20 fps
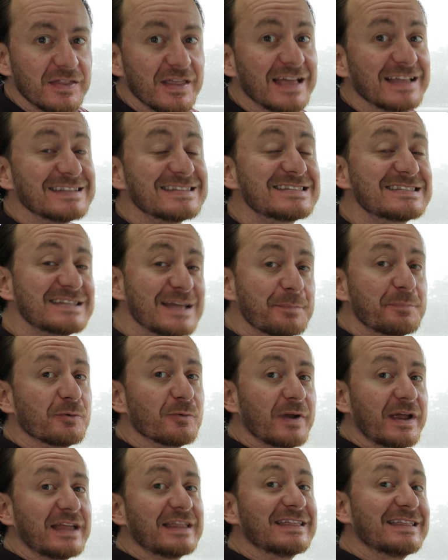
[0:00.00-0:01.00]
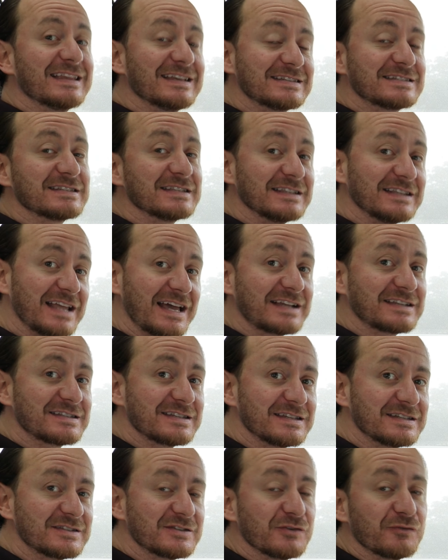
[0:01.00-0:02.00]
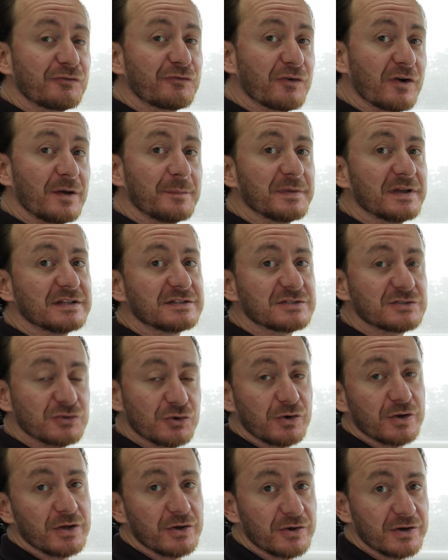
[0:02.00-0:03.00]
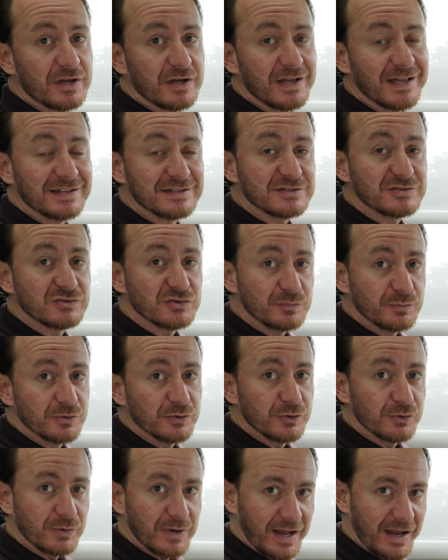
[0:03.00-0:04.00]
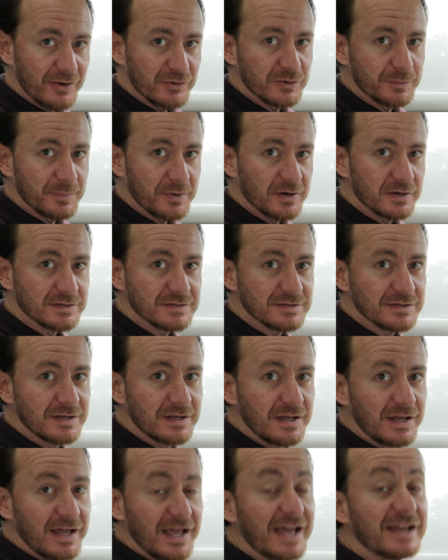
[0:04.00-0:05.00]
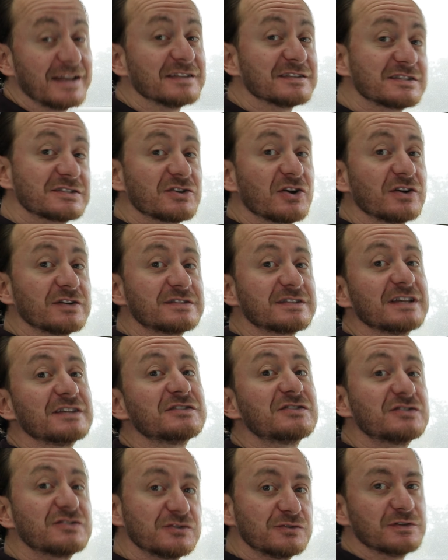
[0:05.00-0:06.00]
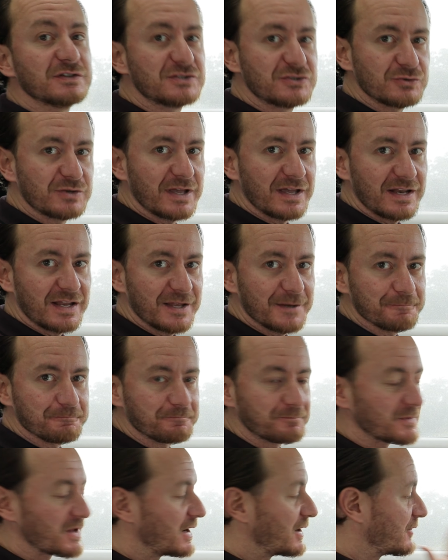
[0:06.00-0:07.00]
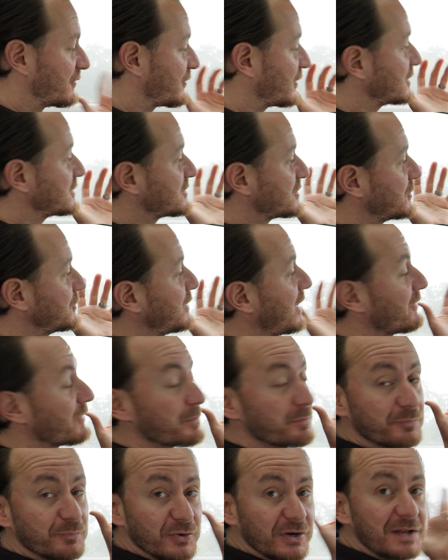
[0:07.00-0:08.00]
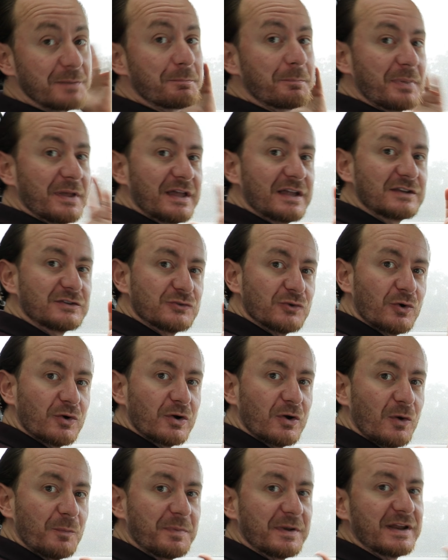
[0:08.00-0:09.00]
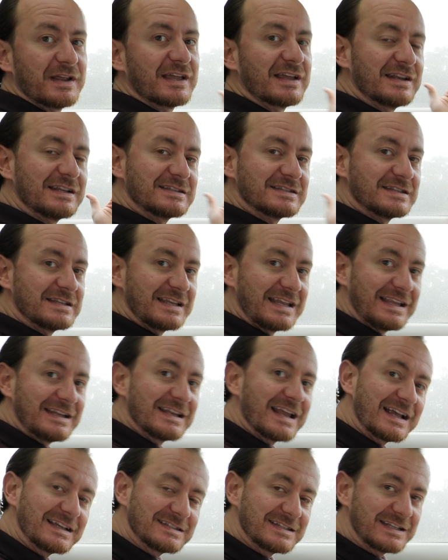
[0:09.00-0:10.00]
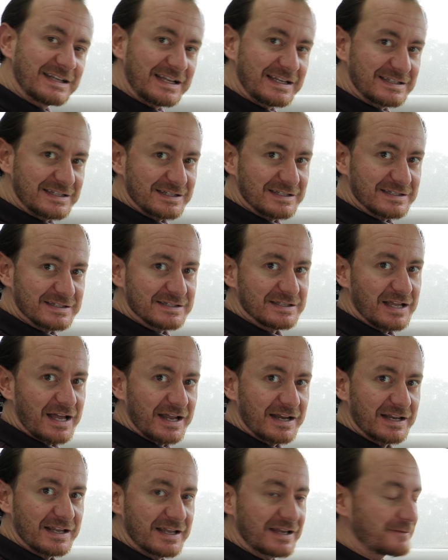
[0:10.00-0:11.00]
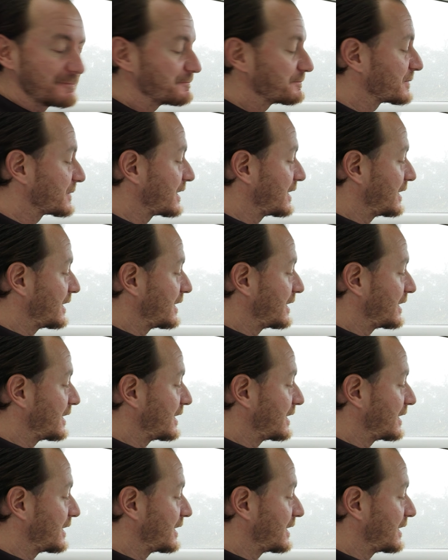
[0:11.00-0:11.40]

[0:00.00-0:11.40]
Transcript: that separate this Lexus from its Toyota and Subaru counterparts. And it starts as soon as you get in. First, you have a pretty big door opening and it's nice and easy to slide in.